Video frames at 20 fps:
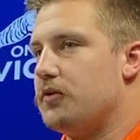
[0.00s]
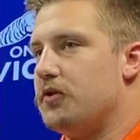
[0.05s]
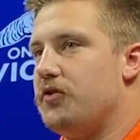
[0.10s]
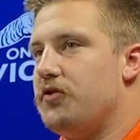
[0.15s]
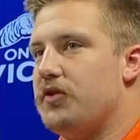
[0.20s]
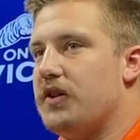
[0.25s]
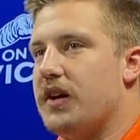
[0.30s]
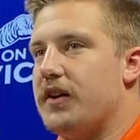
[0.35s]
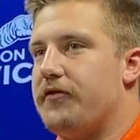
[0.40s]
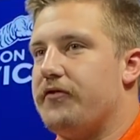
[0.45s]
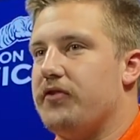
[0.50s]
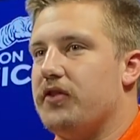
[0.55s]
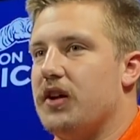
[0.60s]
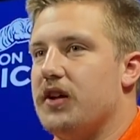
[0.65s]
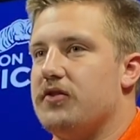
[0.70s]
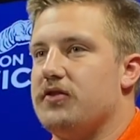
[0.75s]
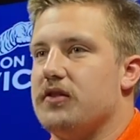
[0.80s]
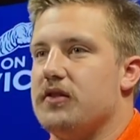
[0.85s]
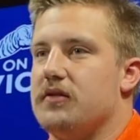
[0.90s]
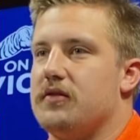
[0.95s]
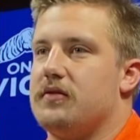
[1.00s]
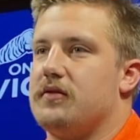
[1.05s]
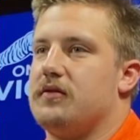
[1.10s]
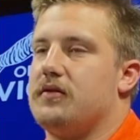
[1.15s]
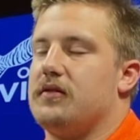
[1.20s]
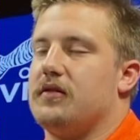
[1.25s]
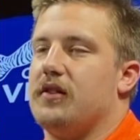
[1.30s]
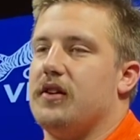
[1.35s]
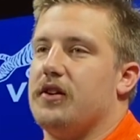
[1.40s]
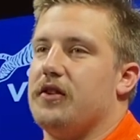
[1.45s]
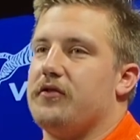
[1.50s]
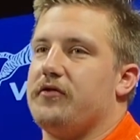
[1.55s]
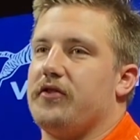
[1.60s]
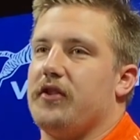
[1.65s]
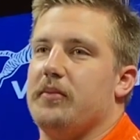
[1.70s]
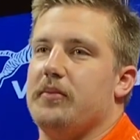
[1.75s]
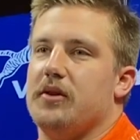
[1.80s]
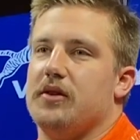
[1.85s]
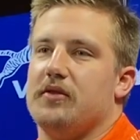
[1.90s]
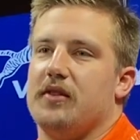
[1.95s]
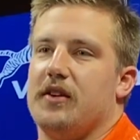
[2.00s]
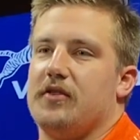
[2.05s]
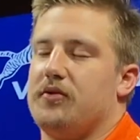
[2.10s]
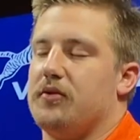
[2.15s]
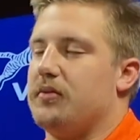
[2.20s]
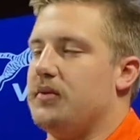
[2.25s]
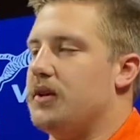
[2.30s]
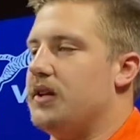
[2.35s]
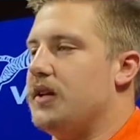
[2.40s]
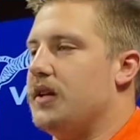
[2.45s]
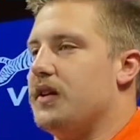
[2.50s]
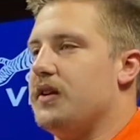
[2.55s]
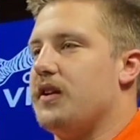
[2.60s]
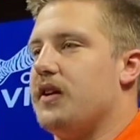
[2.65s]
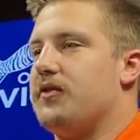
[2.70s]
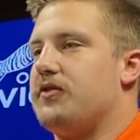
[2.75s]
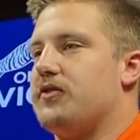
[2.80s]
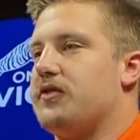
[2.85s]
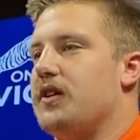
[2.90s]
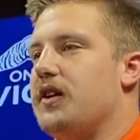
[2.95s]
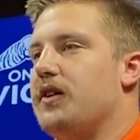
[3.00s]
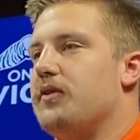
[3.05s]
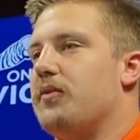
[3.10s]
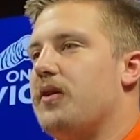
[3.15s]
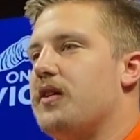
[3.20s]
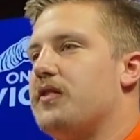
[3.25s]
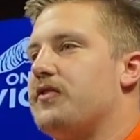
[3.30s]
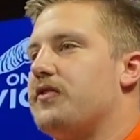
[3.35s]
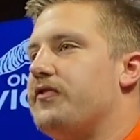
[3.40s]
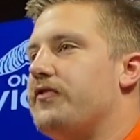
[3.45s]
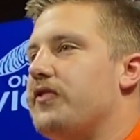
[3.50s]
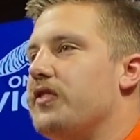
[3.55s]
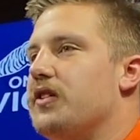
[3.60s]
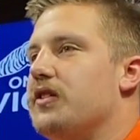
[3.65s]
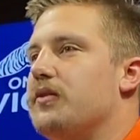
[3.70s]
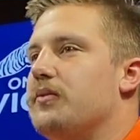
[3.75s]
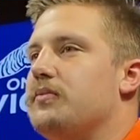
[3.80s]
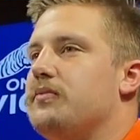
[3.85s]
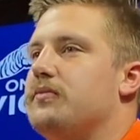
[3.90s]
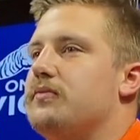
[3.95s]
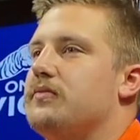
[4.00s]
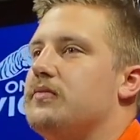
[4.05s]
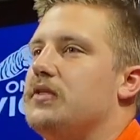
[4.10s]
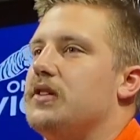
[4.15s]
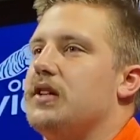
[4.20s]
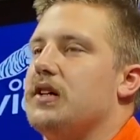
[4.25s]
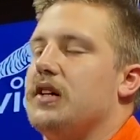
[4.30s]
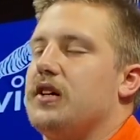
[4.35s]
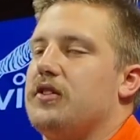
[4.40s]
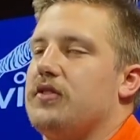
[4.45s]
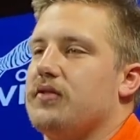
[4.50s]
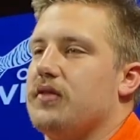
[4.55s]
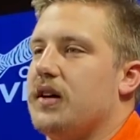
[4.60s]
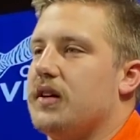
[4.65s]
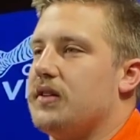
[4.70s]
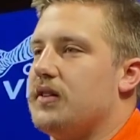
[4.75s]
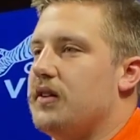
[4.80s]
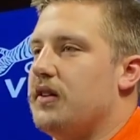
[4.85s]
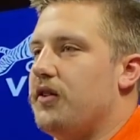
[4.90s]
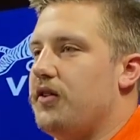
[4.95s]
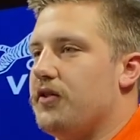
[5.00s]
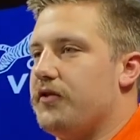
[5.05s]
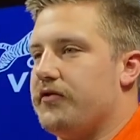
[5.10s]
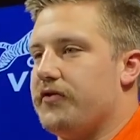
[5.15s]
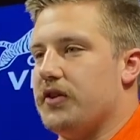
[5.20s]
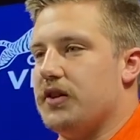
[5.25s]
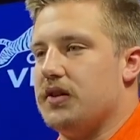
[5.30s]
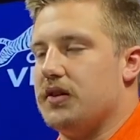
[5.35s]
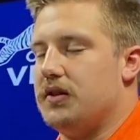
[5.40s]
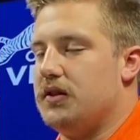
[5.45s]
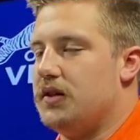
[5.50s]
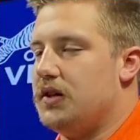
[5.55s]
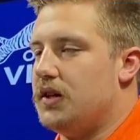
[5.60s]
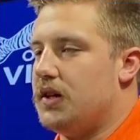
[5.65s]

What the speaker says: We just got to flush it, learn from it. That's what we did yesterday, watched the film, corrected it on the field.